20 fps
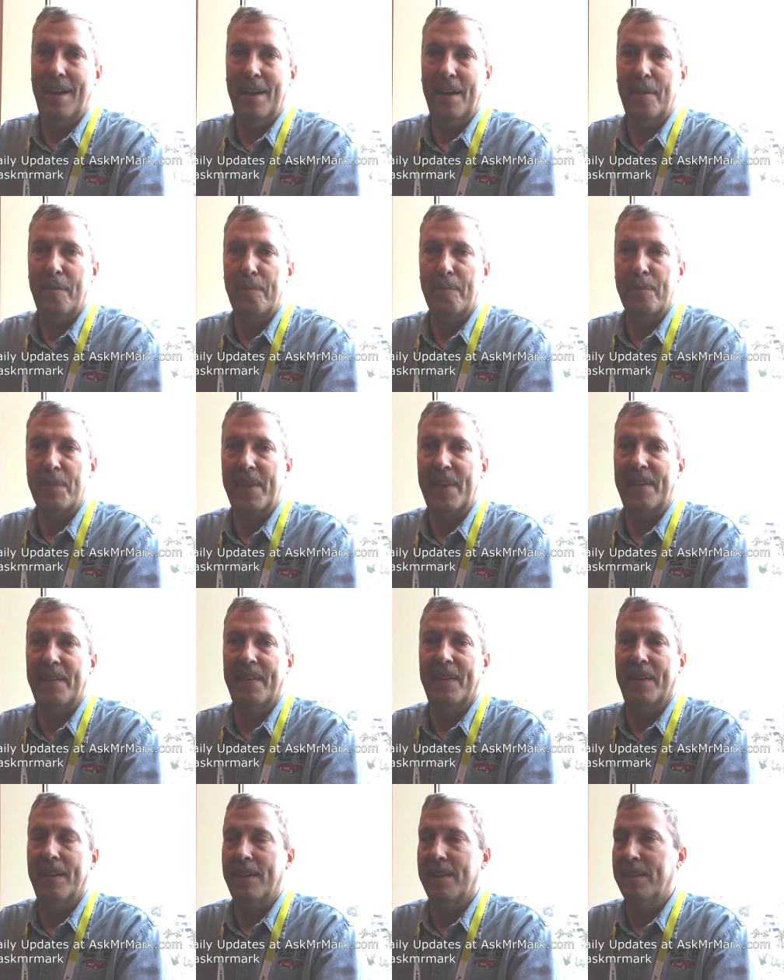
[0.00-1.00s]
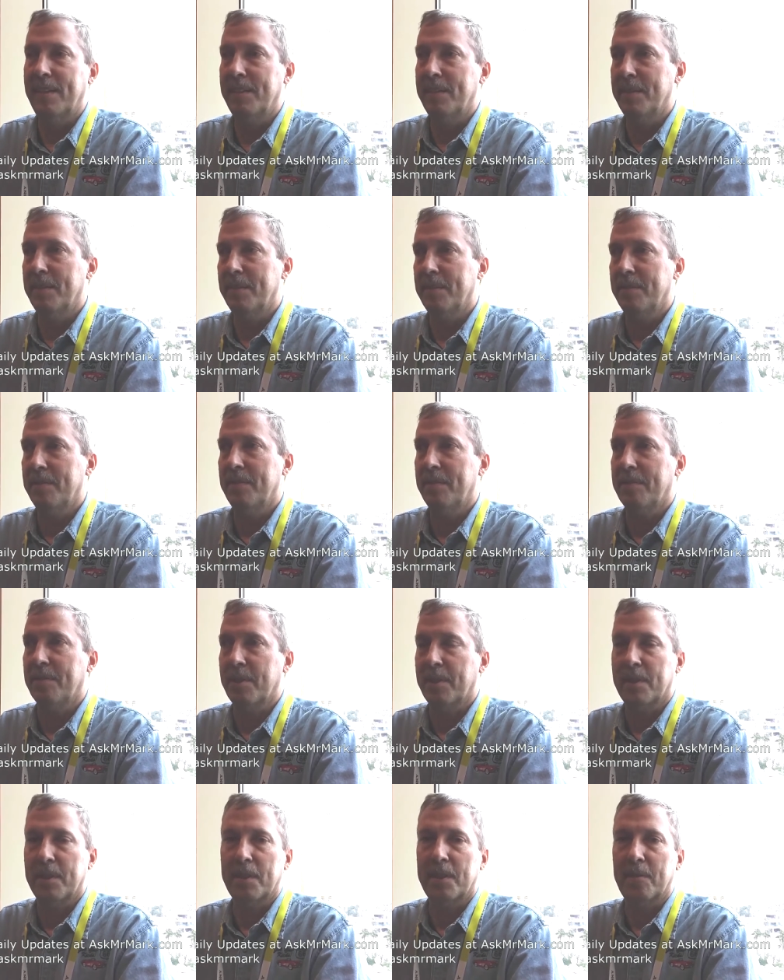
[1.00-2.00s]
Um, uh,
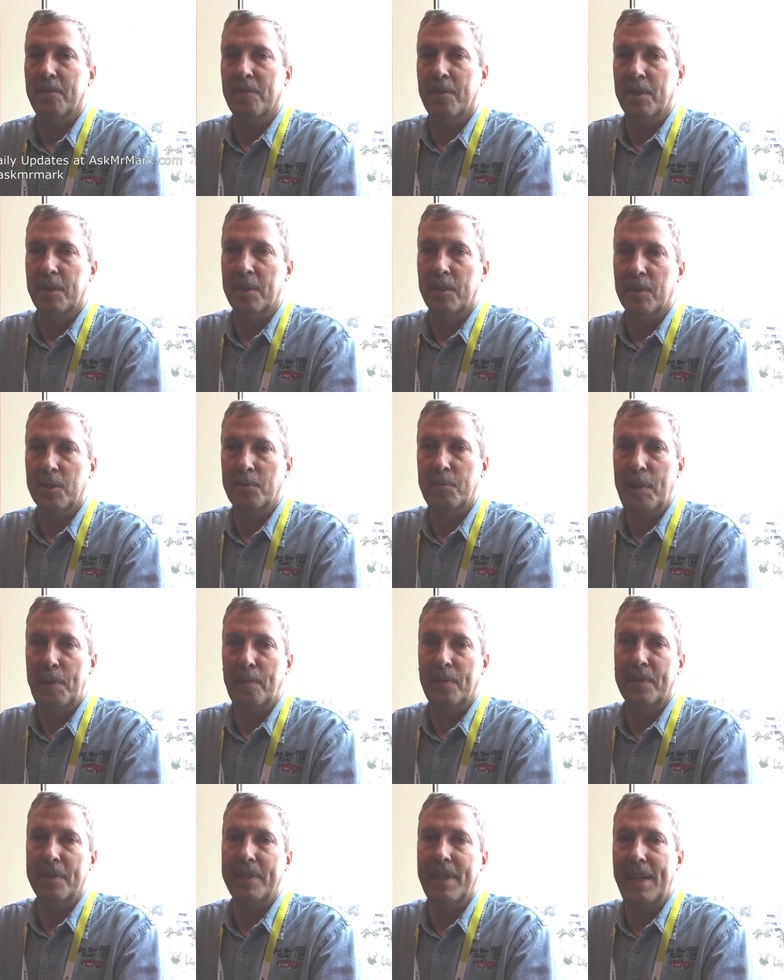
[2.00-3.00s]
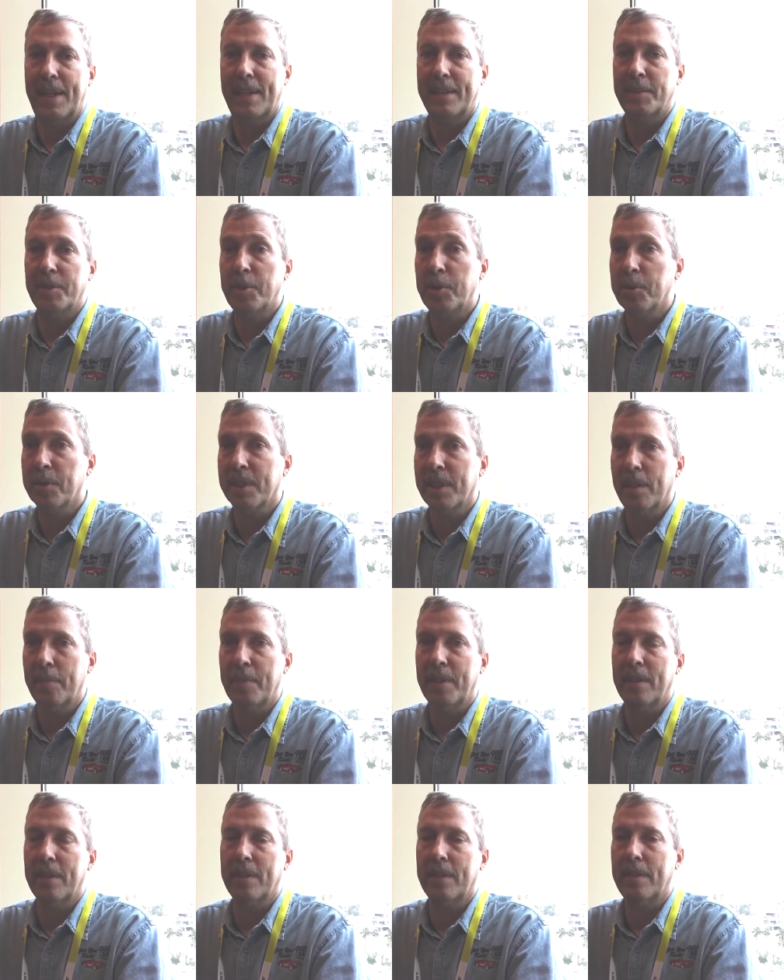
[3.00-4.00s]
for, for those people that do
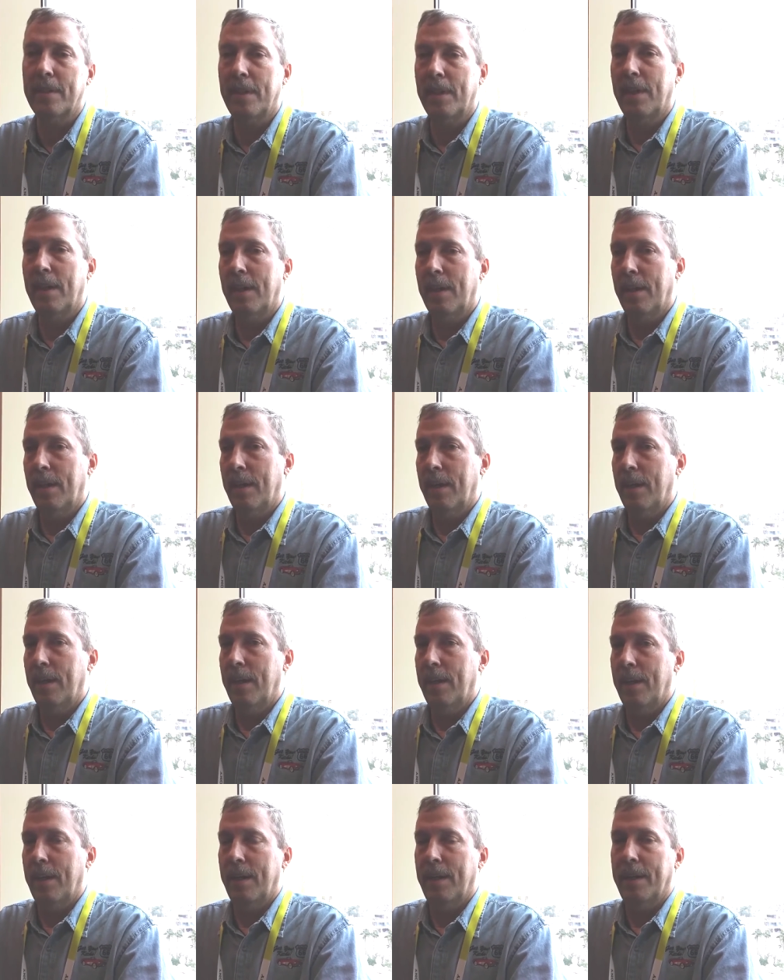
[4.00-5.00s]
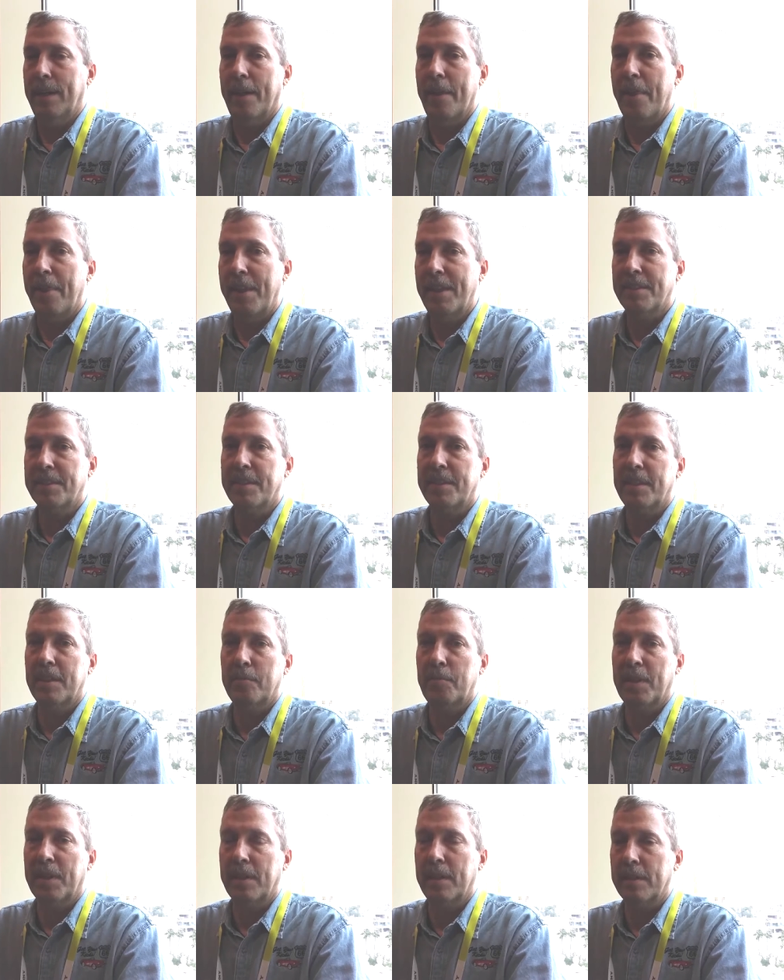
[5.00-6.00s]
come here uh, this
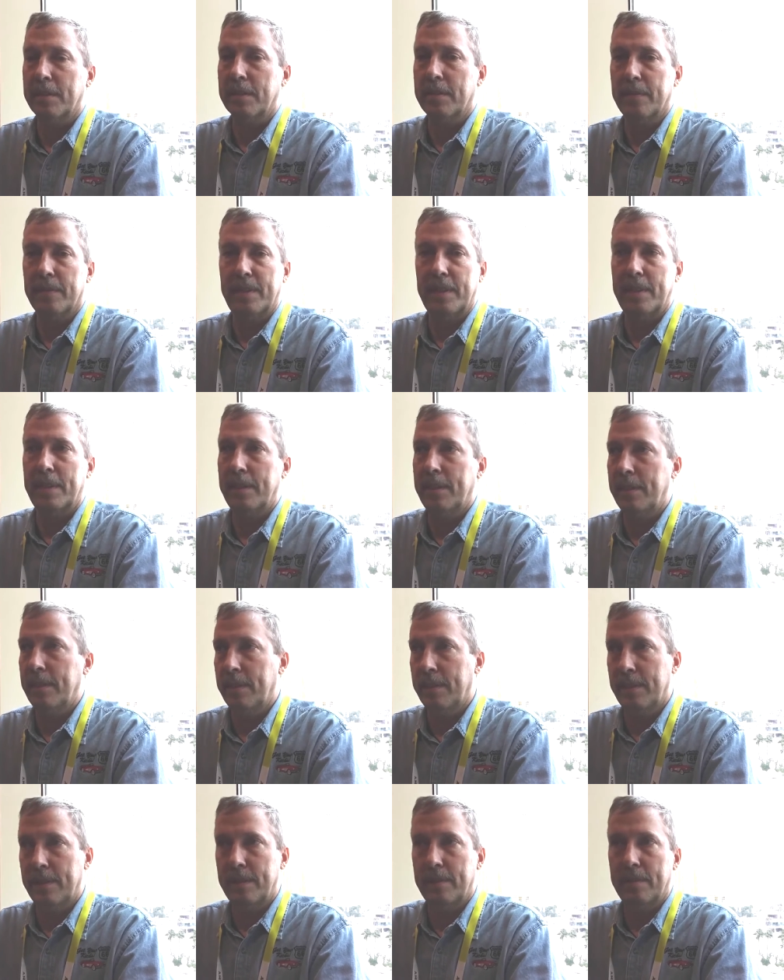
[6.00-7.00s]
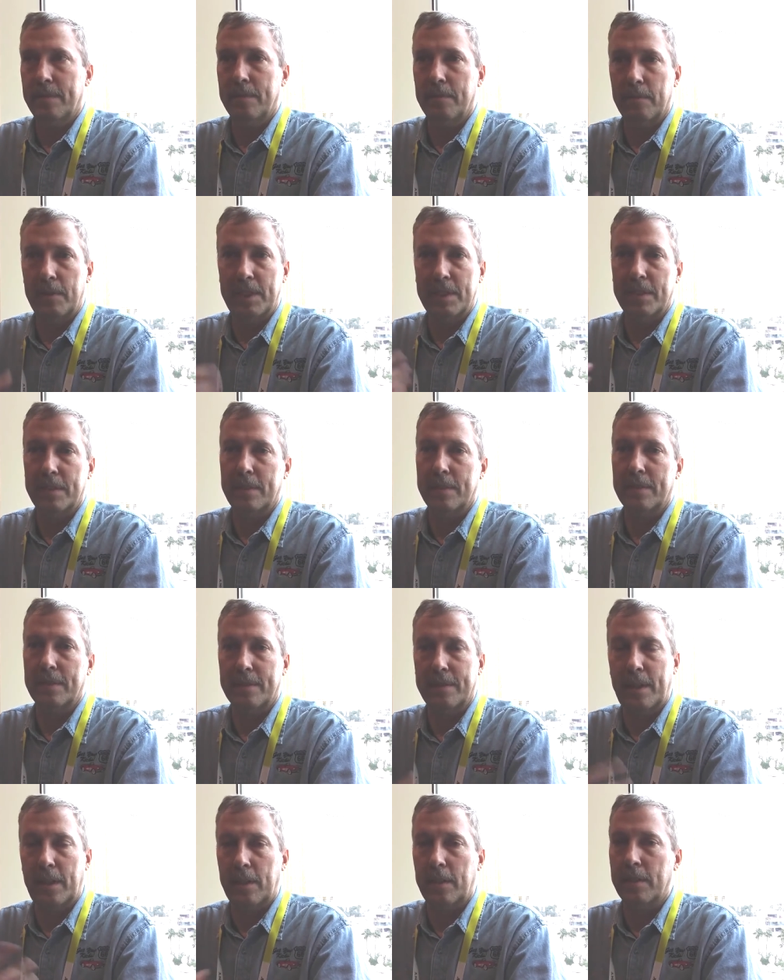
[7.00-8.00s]
year because of the
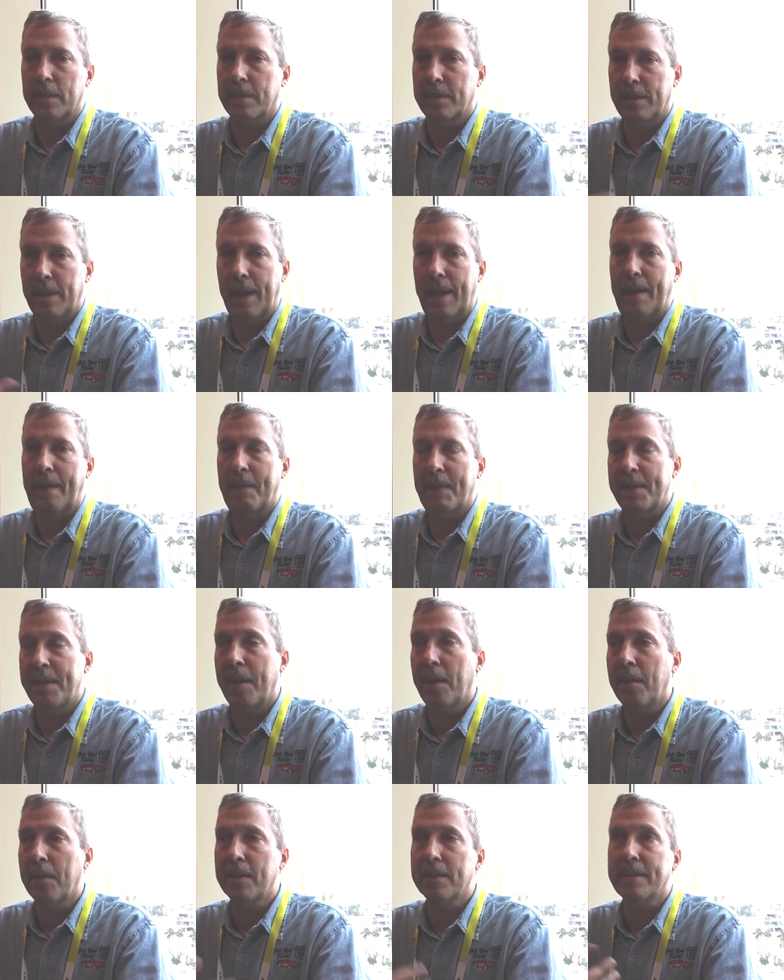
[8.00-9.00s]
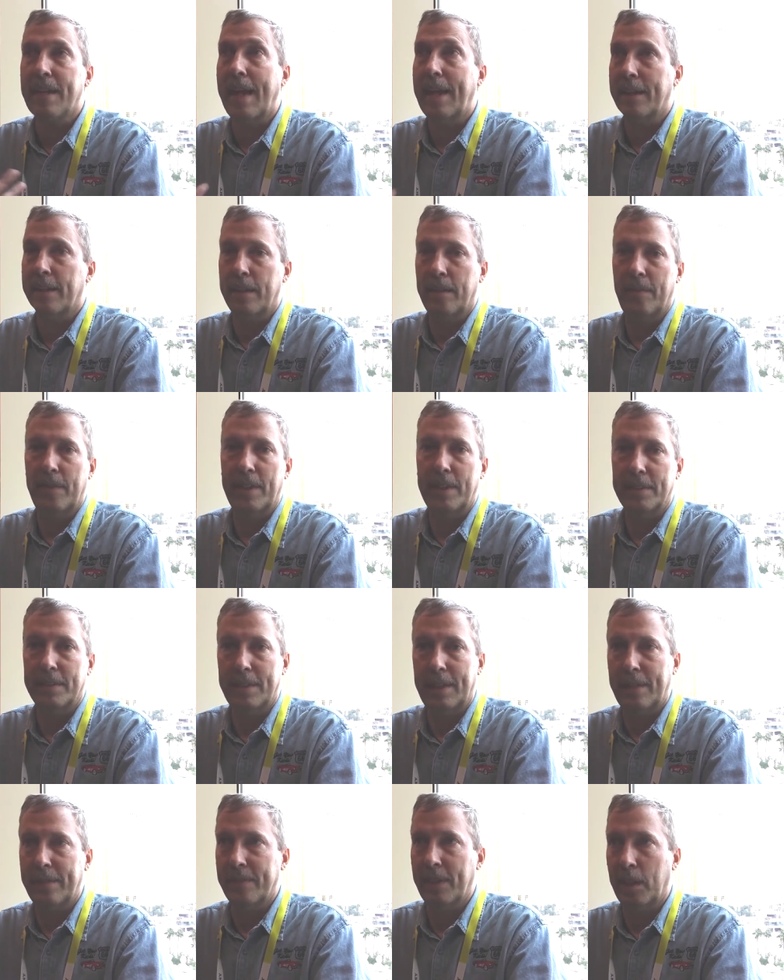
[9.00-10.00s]
recent terrorist terrorist
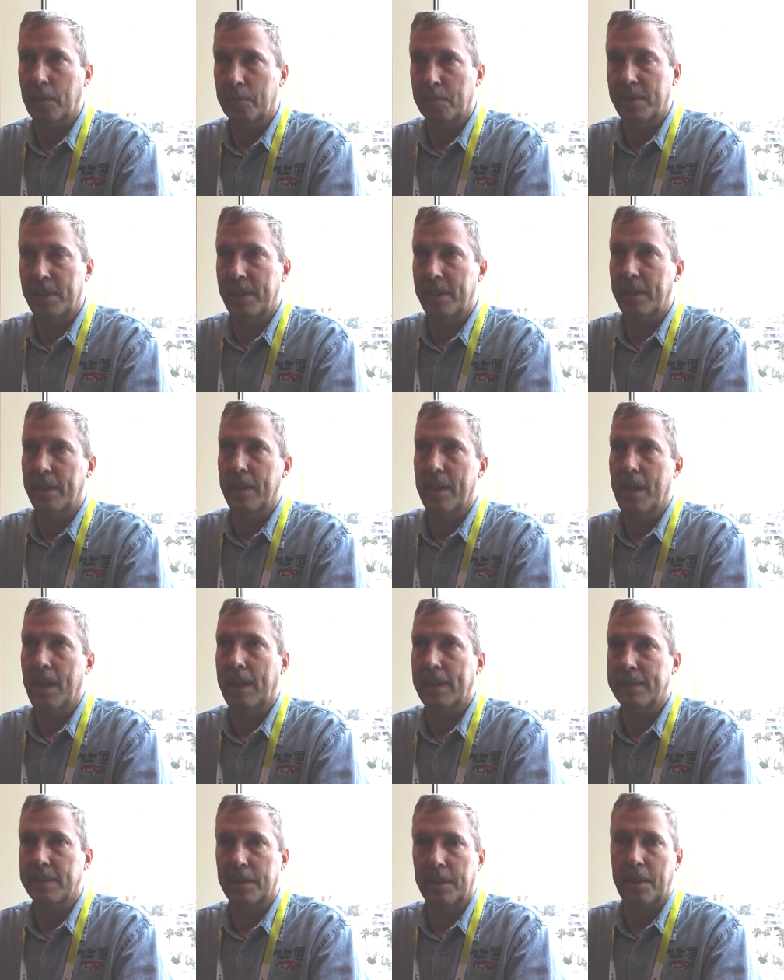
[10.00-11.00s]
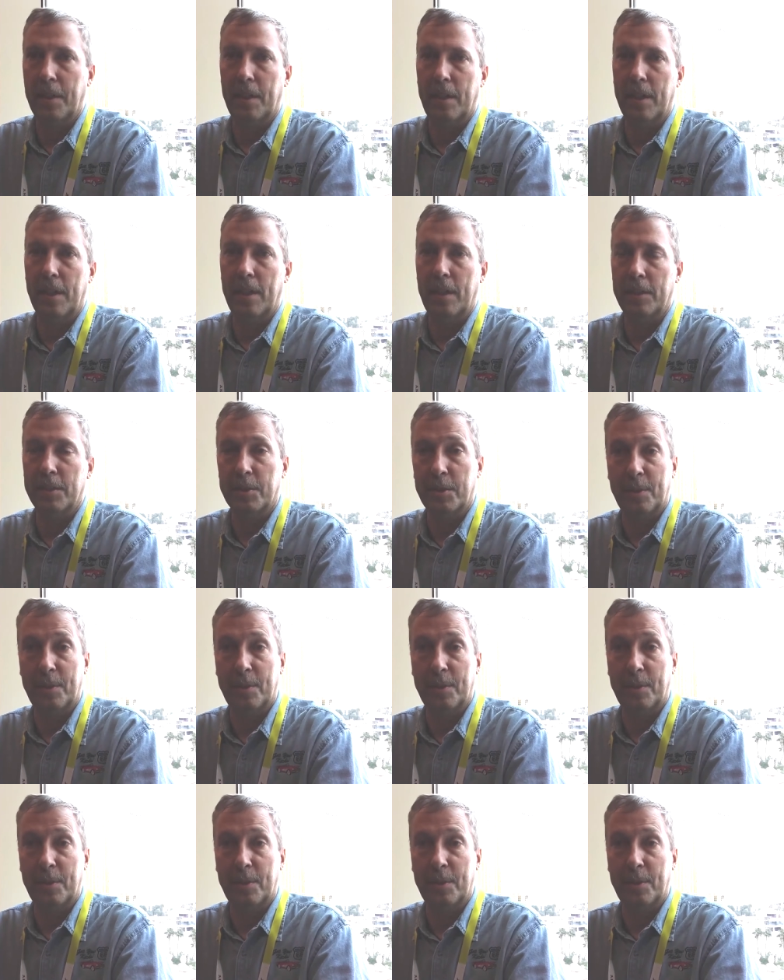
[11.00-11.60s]
activities, they've upped the uh, security here.